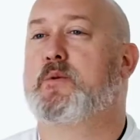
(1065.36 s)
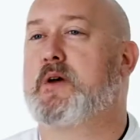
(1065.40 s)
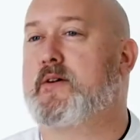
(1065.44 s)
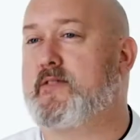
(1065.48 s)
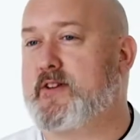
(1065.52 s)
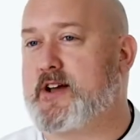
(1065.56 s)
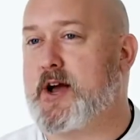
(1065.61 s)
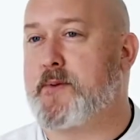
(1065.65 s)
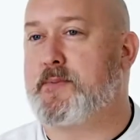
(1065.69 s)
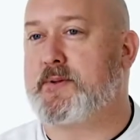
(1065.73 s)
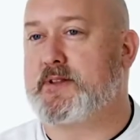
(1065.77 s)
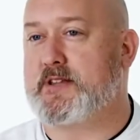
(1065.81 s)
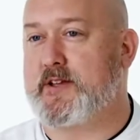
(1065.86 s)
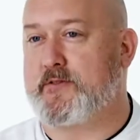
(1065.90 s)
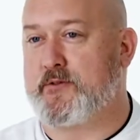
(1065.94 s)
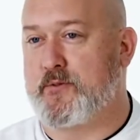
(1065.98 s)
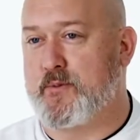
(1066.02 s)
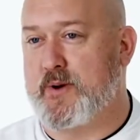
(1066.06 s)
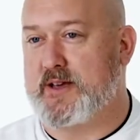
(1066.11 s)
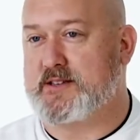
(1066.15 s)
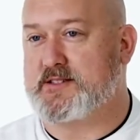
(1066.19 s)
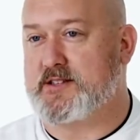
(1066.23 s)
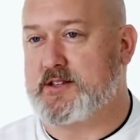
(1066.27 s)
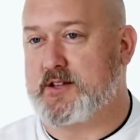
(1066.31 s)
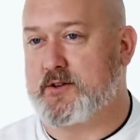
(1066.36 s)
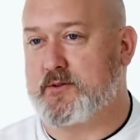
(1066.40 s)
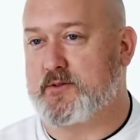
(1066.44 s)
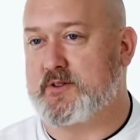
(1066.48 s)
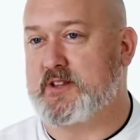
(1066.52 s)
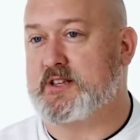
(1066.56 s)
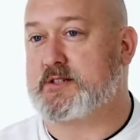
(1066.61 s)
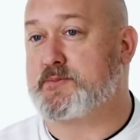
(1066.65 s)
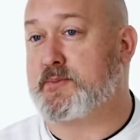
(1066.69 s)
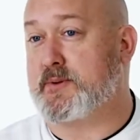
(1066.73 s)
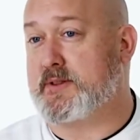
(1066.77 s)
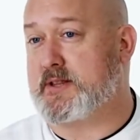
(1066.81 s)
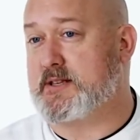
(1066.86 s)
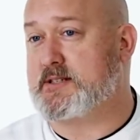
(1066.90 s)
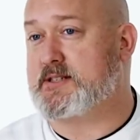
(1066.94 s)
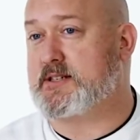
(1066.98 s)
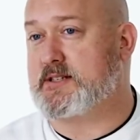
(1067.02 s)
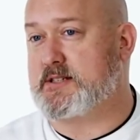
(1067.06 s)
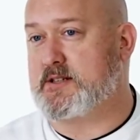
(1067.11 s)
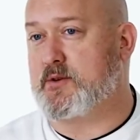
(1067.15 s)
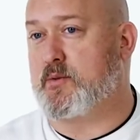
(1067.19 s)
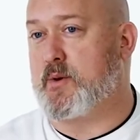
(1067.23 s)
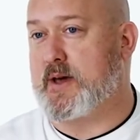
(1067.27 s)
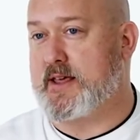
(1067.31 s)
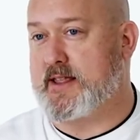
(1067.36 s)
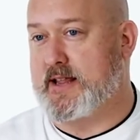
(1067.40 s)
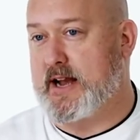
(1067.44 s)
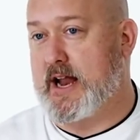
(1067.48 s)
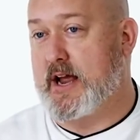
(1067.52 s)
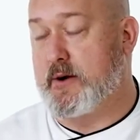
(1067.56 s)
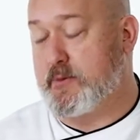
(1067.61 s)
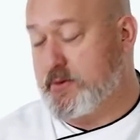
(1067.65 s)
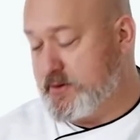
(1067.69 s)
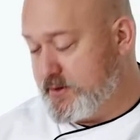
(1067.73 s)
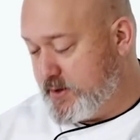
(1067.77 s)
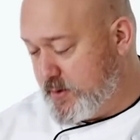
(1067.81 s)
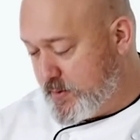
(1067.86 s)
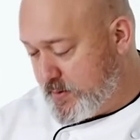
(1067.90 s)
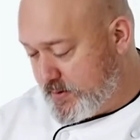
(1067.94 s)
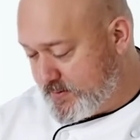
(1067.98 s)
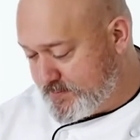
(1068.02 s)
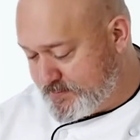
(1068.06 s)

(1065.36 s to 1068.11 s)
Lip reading: We have a couple different ways of doing this, but this is the way that I would do